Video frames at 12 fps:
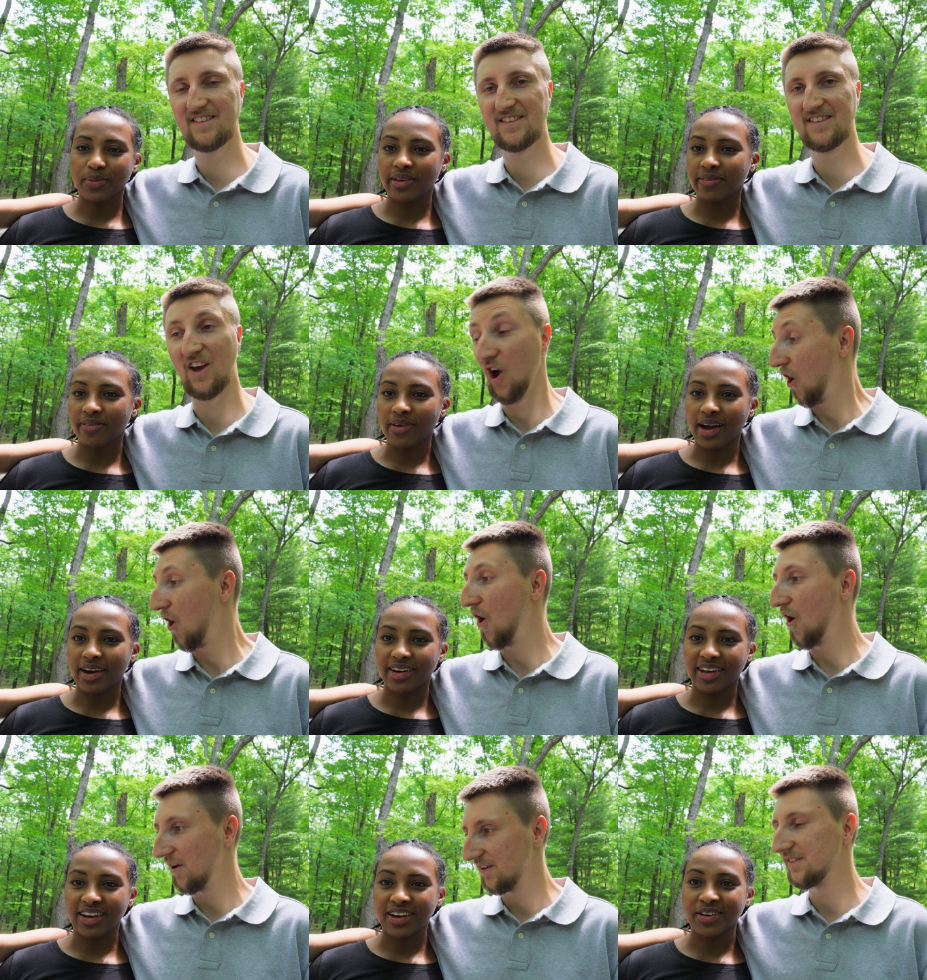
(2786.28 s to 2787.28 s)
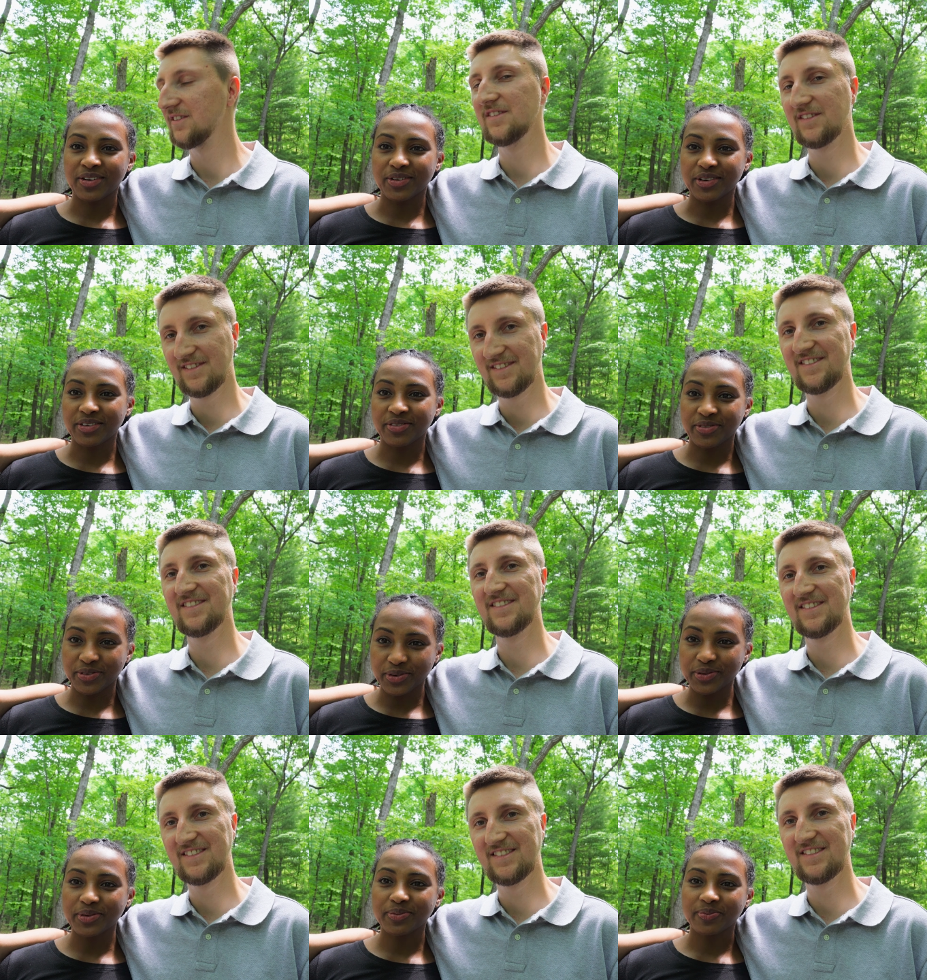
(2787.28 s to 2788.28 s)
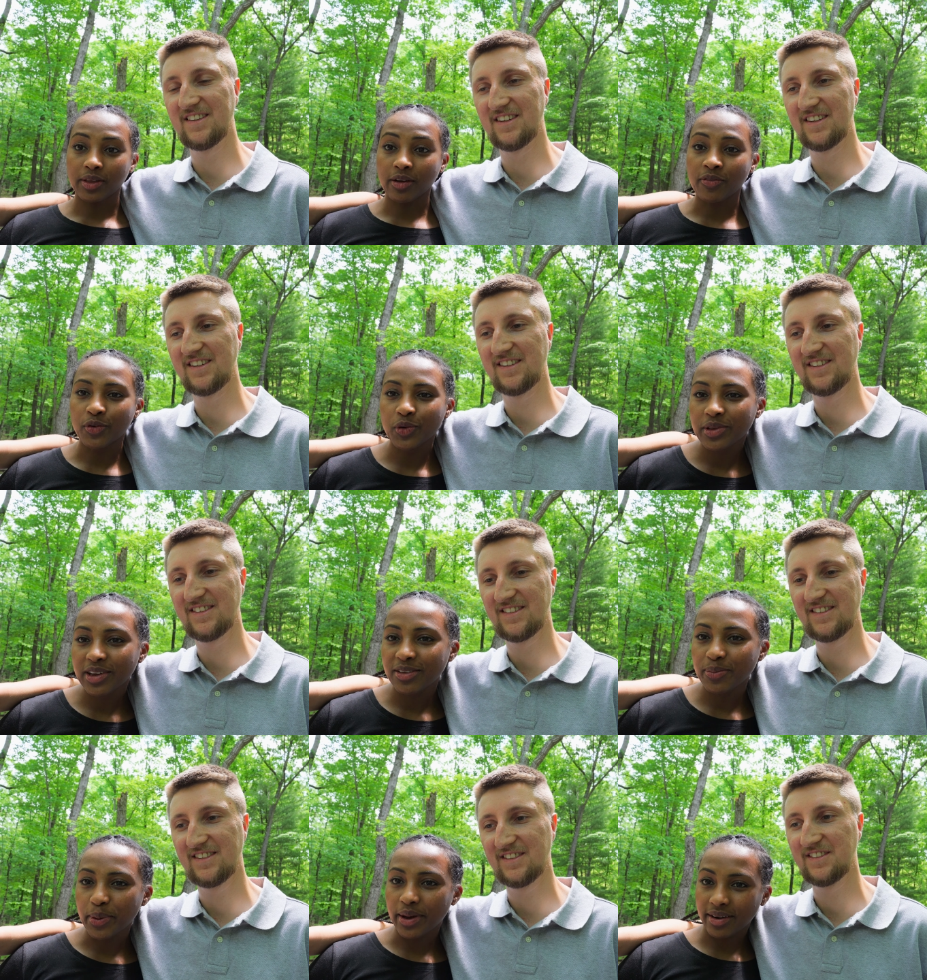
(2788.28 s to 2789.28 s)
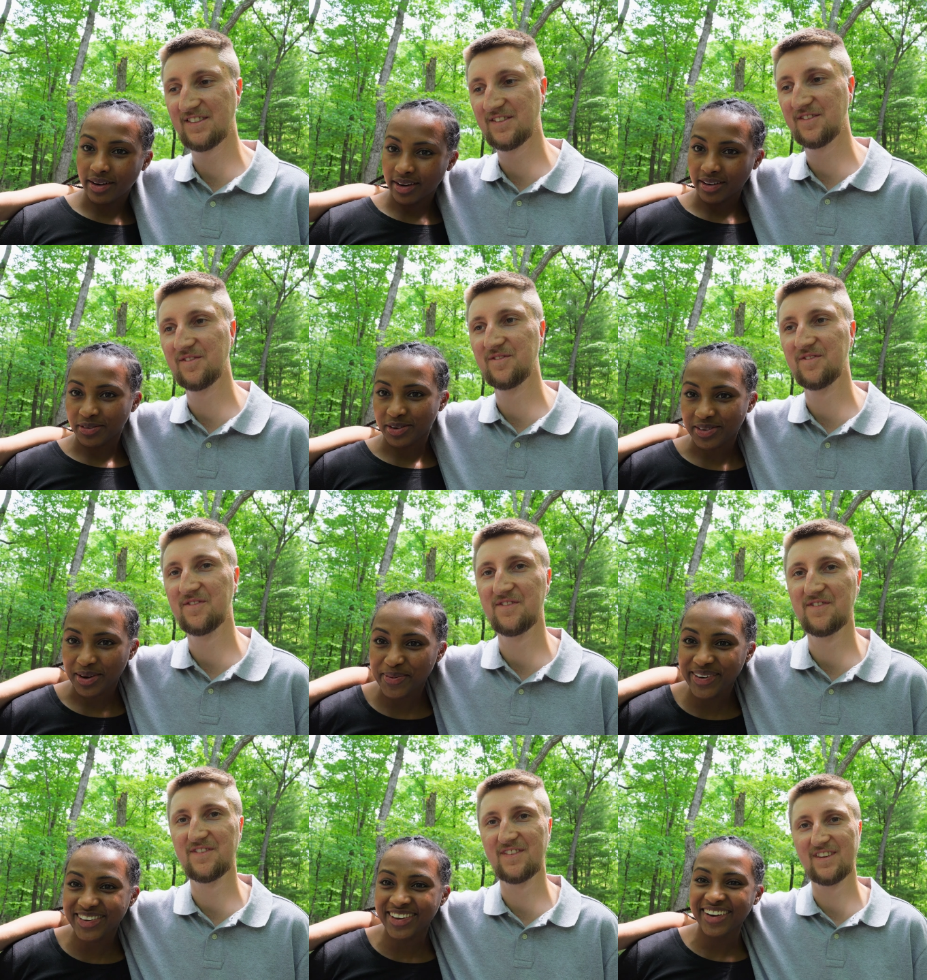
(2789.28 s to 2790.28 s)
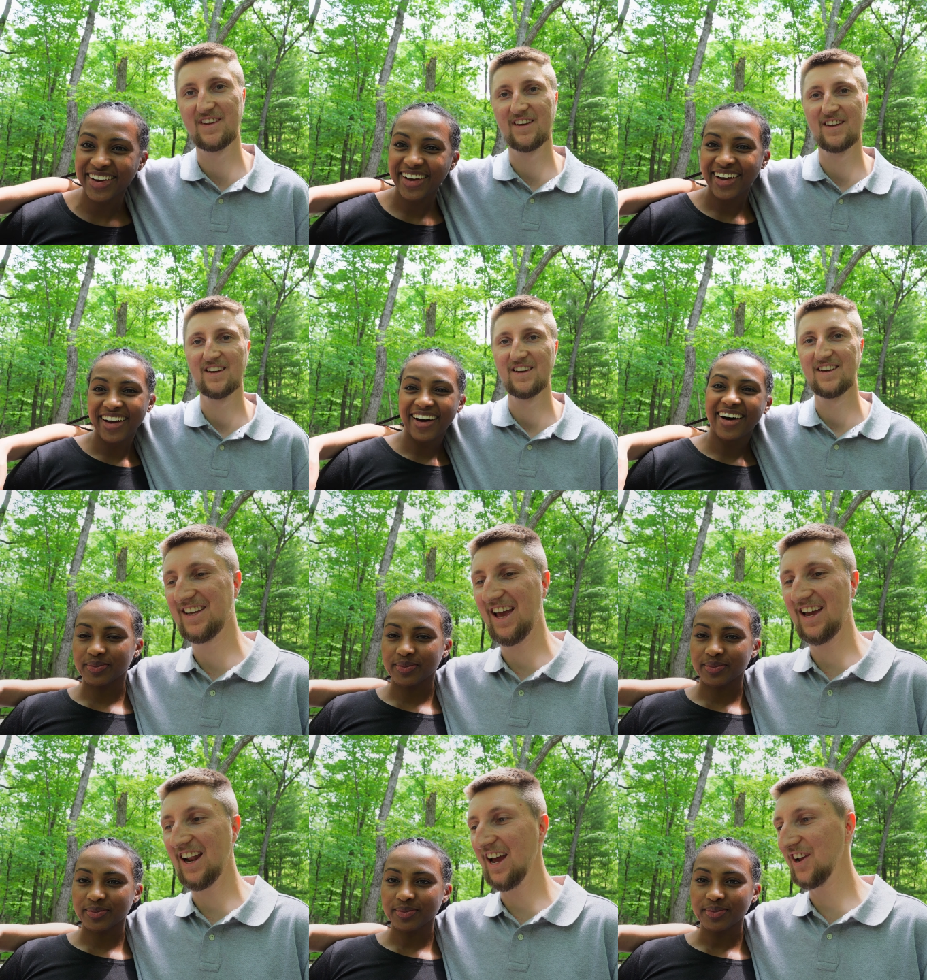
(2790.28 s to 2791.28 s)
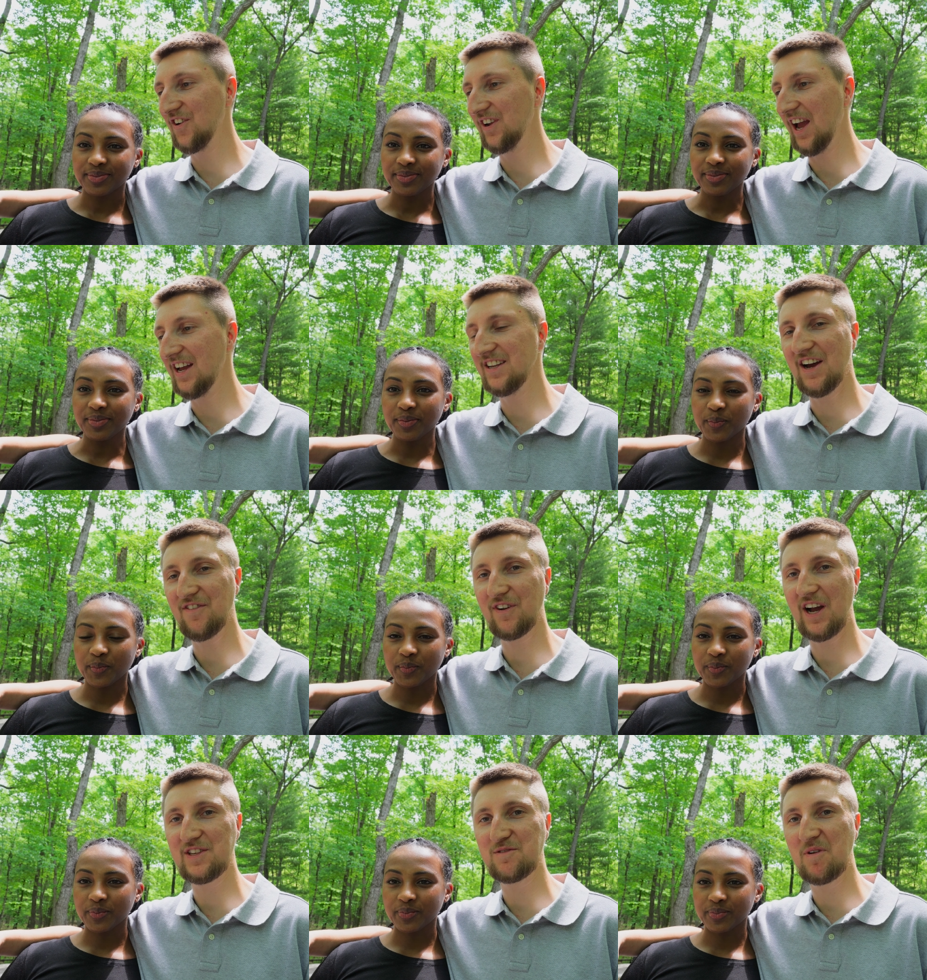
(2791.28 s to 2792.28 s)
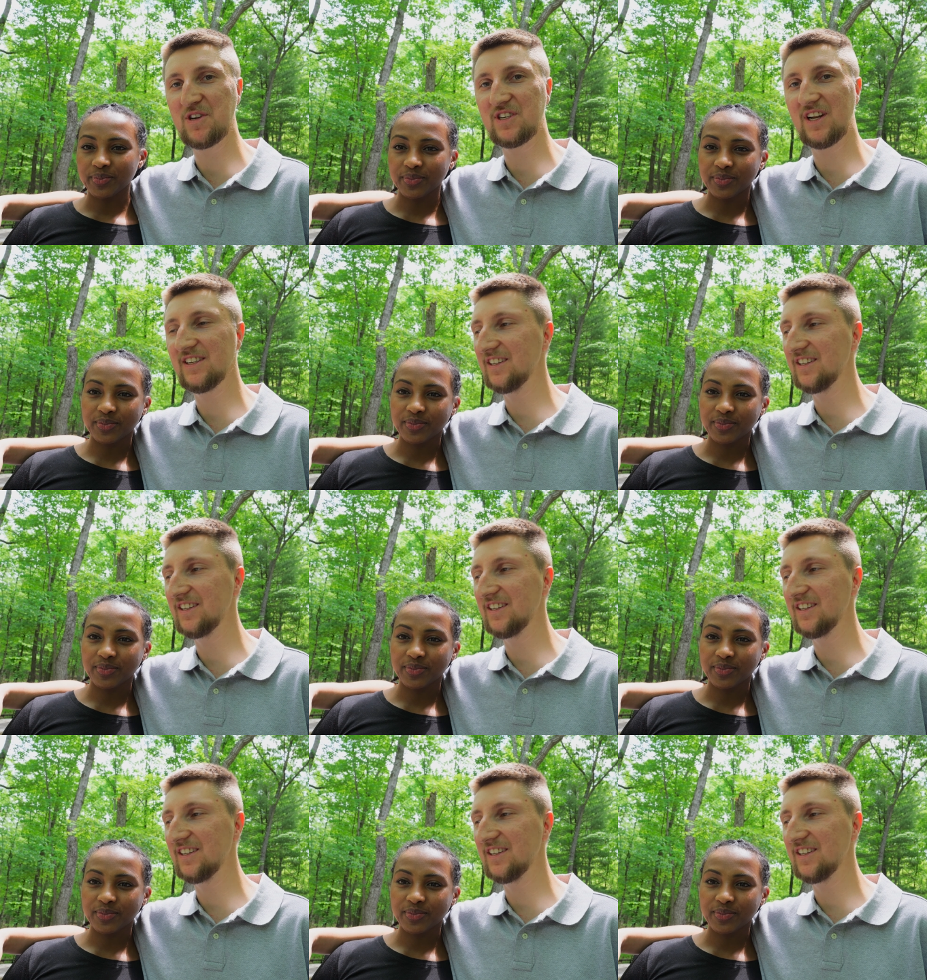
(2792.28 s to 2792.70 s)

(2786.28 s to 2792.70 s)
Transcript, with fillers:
Speaker 1: making fire and cook food. The food tastes better here for some reason.
Speaker 2: And I agree. I forgot to mention, I